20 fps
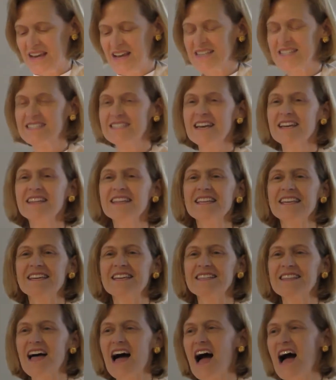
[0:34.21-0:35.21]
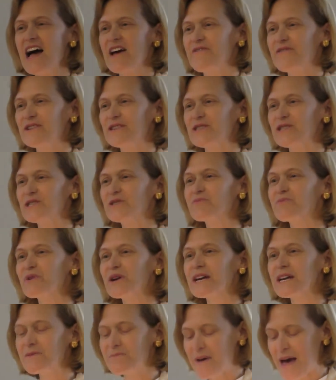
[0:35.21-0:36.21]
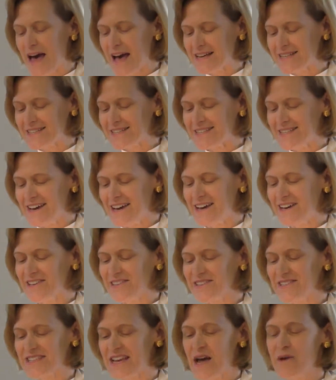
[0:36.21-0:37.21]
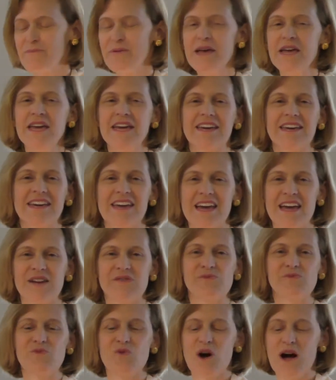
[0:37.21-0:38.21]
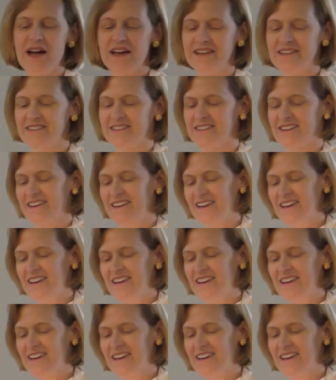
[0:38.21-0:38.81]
suddenly alive in spring pastels, pink and white,